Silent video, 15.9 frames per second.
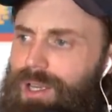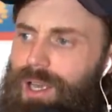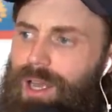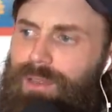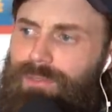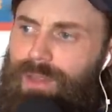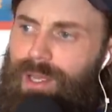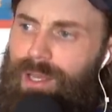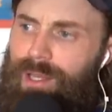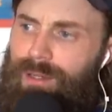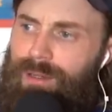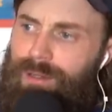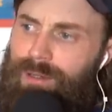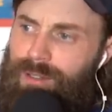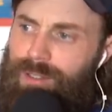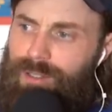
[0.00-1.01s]
And
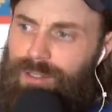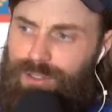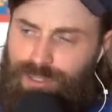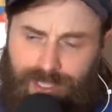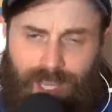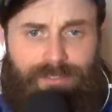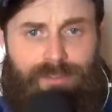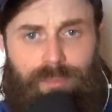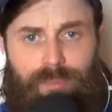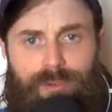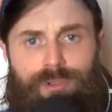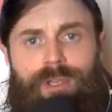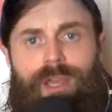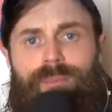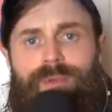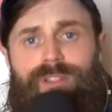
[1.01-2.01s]
then 7 p.m.